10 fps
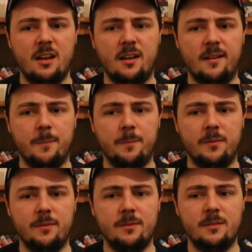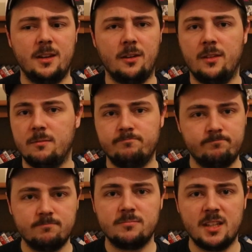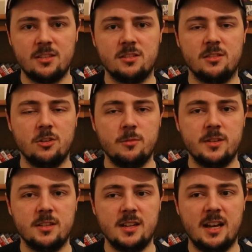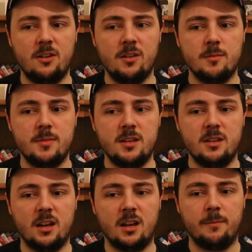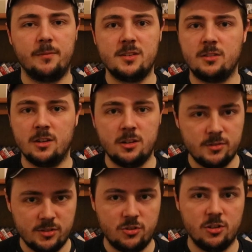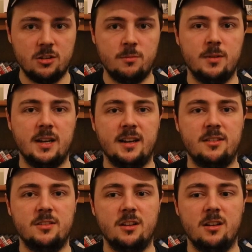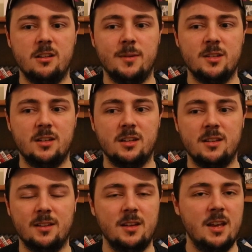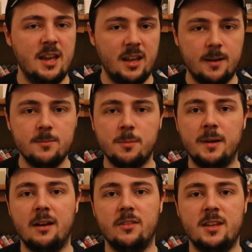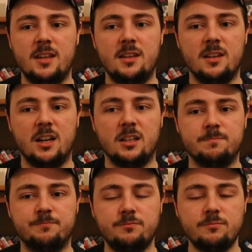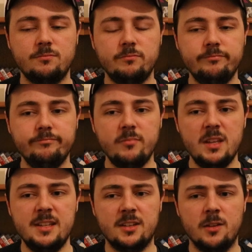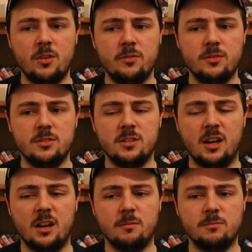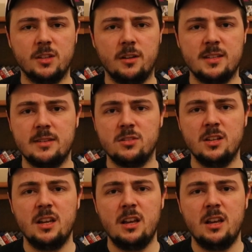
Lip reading: that this doorman is now going to be he's going to lose his job, and basically it comes about that he's kind of offered, he's given